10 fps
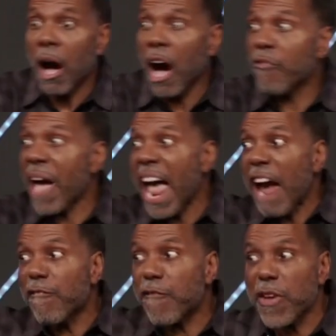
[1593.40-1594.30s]
of
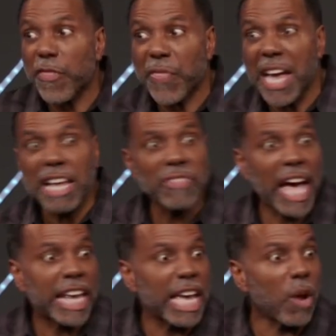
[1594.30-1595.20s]
everything
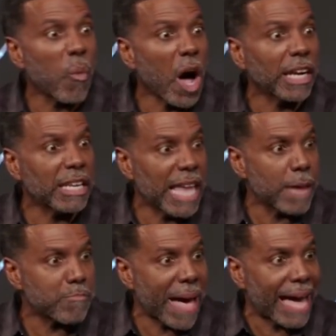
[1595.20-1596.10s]
that he had won in
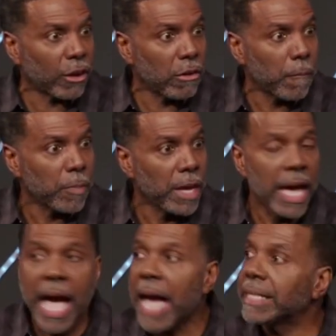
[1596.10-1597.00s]
that battle
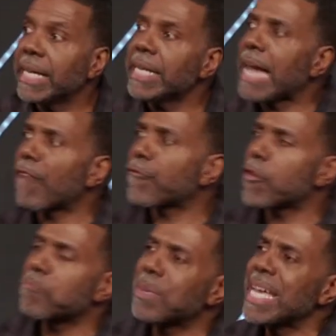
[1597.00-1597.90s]
and did not
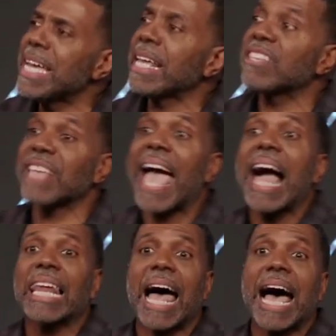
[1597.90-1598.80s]
forbid his
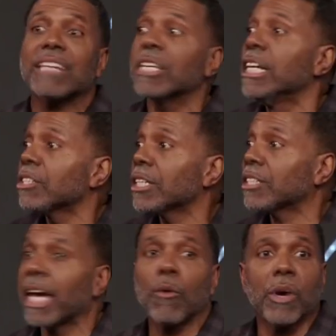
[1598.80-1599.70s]
allies to
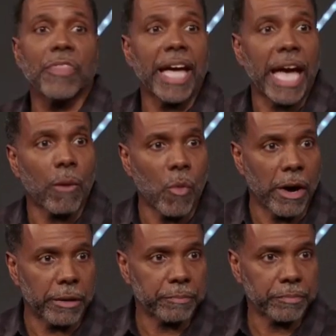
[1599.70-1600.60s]
take what they had
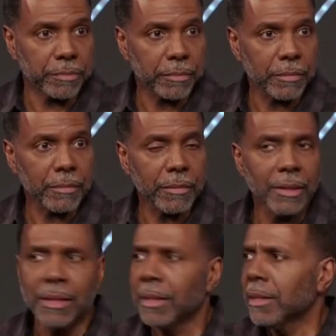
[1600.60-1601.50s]
won.
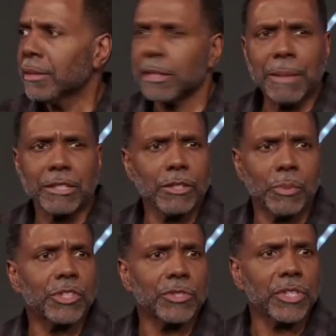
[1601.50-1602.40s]
Somebody says,
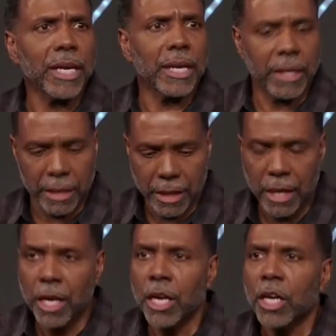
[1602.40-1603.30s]
What you saying?
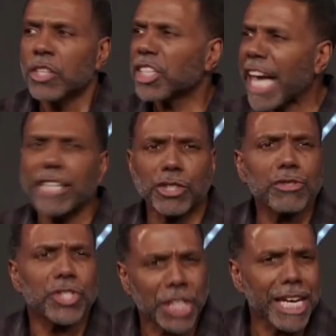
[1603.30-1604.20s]
Can't
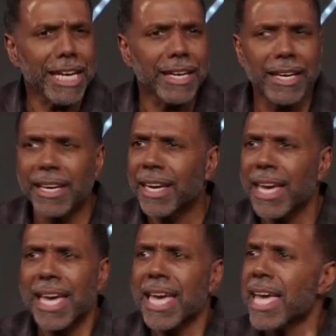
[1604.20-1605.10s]
you see?
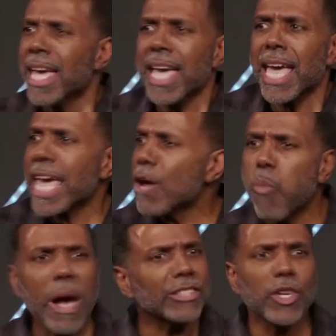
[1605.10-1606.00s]
He
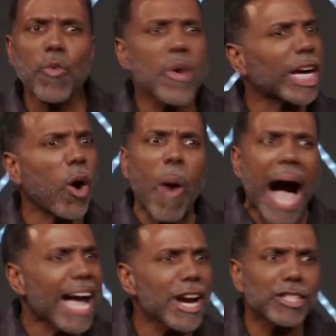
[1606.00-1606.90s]
wasn't
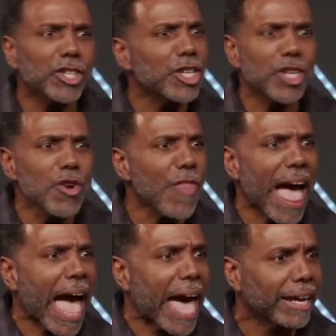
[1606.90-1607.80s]
required to do
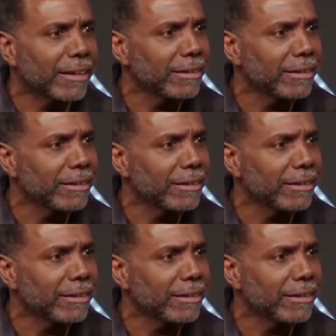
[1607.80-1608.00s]
that.